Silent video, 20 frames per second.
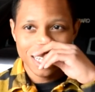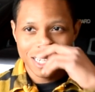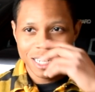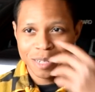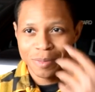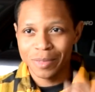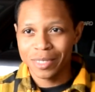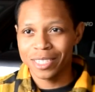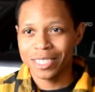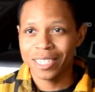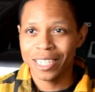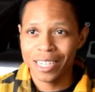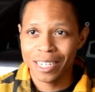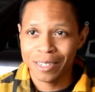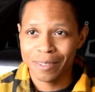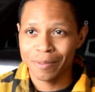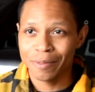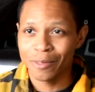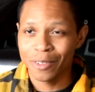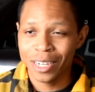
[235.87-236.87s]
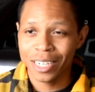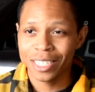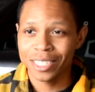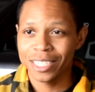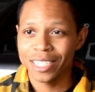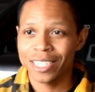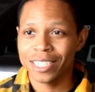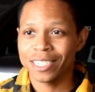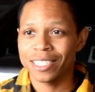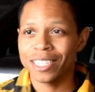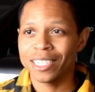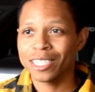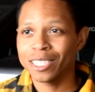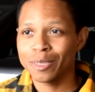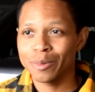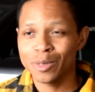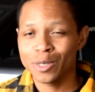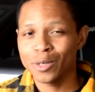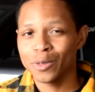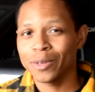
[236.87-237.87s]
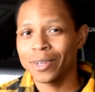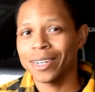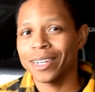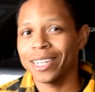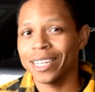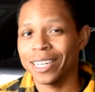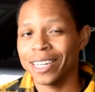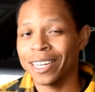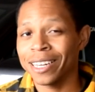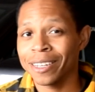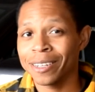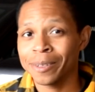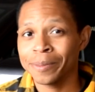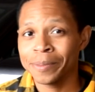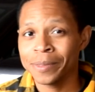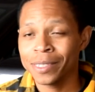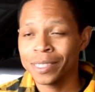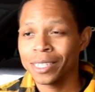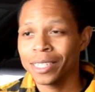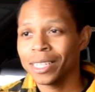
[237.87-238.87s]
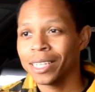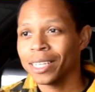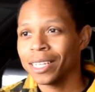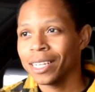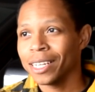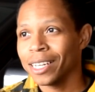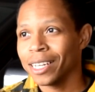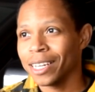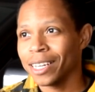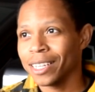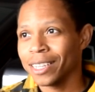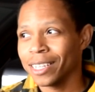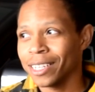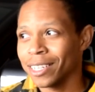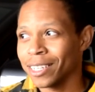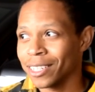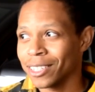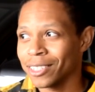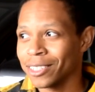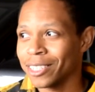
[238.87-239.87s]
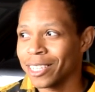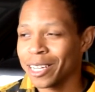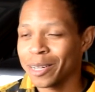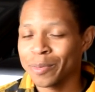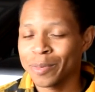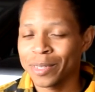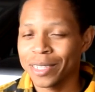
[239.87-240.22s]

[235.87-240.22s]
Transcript: It's not readily accessible where I am. And then on top of